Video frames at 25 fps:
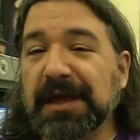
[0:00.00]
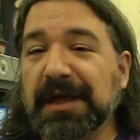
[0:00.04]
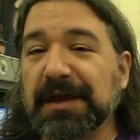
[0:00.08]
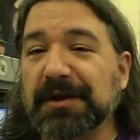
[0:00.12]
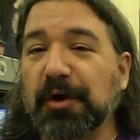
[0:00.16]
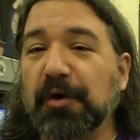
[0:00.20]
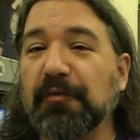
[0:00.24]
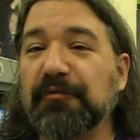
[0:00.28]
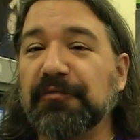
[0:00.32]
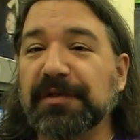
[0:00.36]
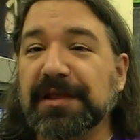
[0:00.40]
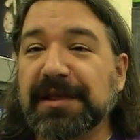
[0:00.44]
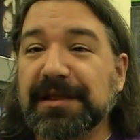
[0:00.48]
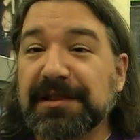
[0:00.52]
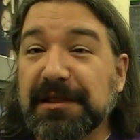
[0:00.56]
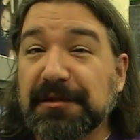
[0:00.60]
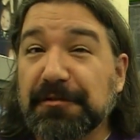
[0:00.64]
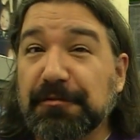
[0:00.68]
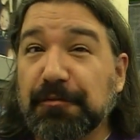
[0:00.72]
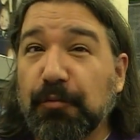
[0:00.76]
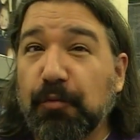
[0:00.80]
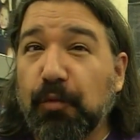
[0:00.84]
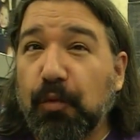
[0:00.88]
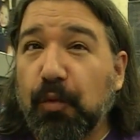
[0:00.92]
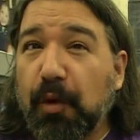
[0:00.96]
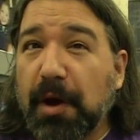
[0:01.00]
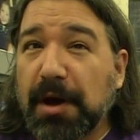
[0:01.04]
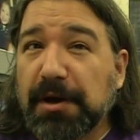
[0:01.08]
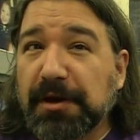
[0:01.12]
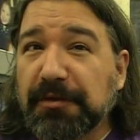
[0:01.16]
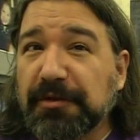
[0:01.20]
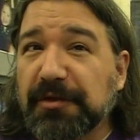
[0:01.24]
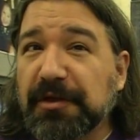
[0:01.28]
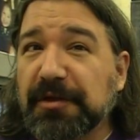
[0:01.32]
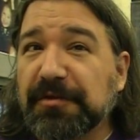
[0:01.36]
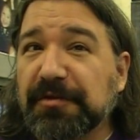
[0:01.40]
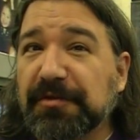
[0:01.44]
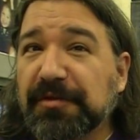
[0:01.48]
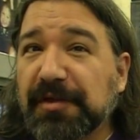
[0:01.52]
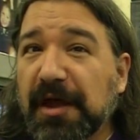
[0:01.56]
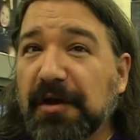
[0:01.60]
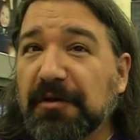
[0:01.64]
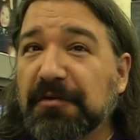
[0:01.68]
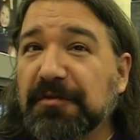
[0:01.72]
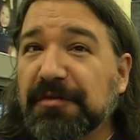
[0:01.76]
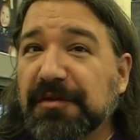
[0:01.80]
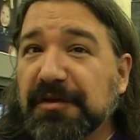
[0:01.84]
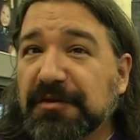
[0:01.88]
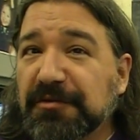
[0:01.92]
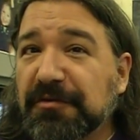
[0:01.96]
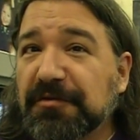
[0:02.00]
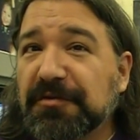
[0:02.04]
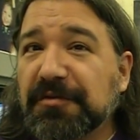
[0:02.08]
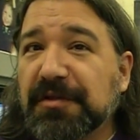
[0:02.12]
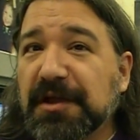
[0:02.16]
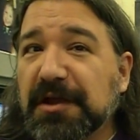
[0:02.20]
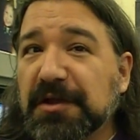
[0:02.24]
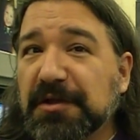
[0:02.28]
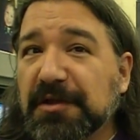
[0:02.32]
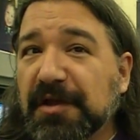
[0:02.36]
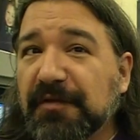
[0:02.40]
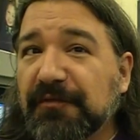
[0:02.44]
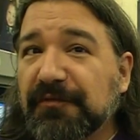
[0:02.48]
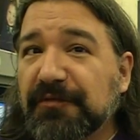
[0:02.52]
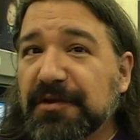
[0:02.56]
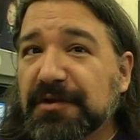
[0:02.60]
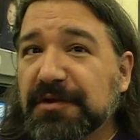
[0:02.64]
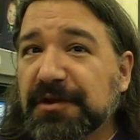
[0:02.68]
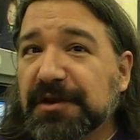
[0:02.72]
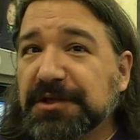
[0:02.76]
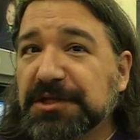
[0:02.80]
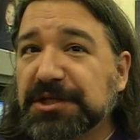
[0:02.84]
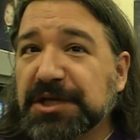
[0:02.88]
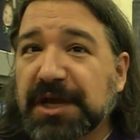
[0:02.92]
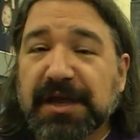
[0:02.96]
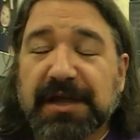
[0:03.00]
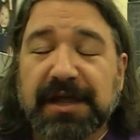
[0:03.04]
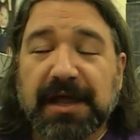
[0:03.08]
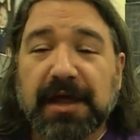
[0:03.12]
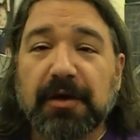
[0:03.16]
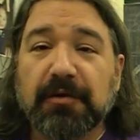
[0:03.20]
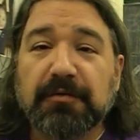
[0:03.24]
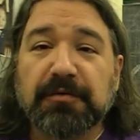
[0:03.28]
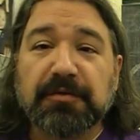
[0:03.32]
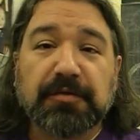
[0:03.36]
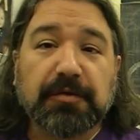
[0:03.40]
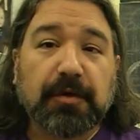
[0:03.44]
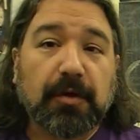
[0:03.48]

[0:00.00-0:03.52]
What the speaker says: And hopefully at least one of these sounds interesting enough for you to check out,